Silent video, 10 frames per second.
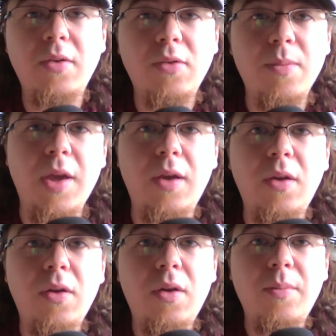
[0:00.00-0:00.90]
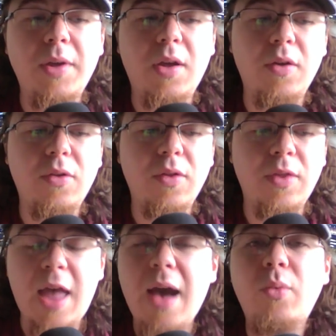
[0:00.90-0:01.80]
to me, because
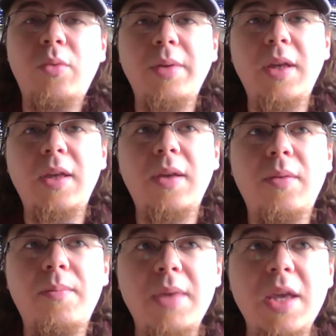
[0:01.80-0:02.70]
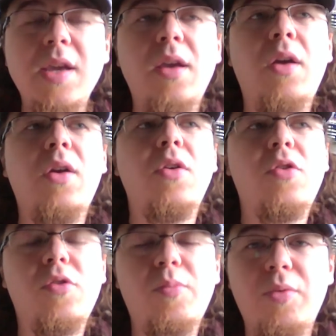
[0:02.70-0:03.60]
that will be me
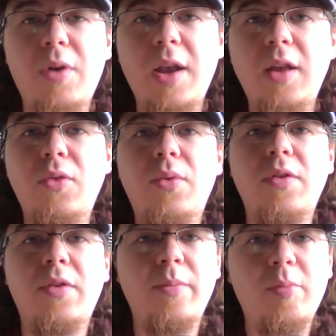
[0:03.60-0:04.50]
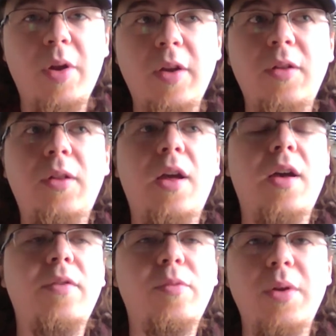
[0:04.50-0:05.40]
spreading the wisdom, spreading the
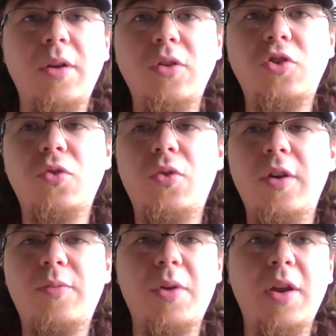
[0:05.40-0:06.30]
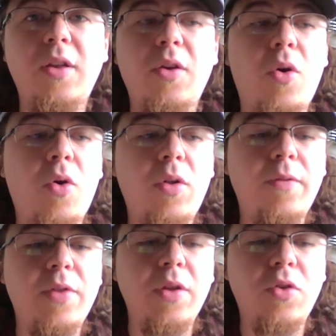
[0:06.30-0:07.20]
love, spreading the joy, spreading all
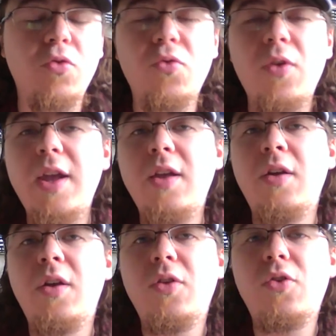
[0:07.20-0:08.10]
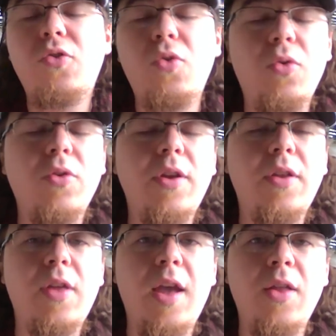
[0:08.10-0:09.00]
of the great
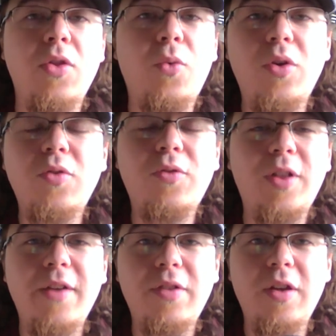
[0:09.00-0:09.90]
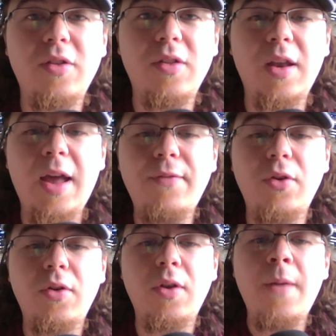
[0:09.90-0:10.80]
stories and the wonderful life lessons that I've
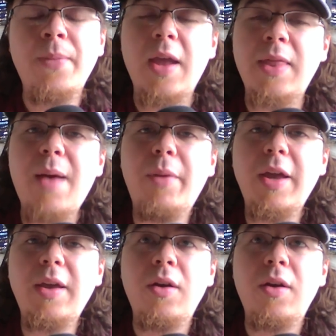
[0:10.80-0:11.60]
learned. And that might